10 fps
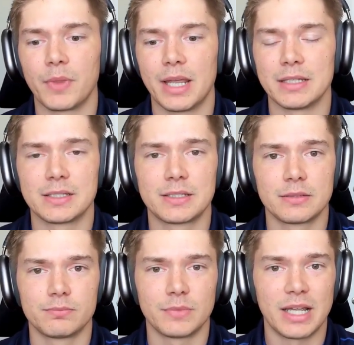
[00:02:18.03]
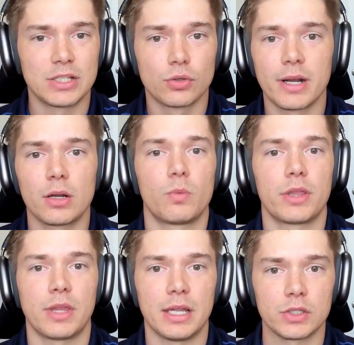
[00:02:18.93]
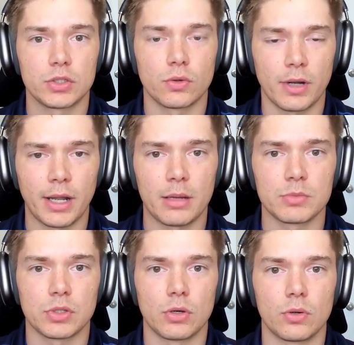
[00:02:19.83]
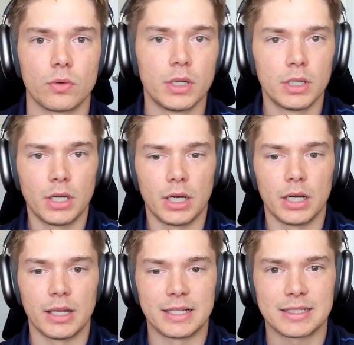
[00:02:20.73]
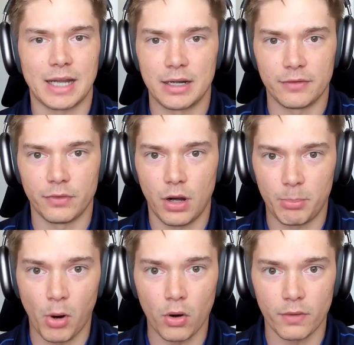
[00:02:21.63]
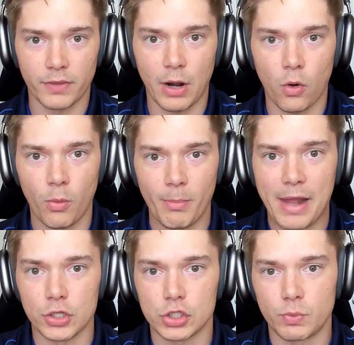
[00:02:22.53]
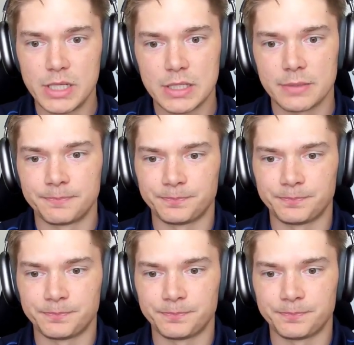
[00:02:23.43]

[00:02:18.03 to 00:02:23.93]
It's integrated with Instagram, so it's kind of a part of that whole Meta suite.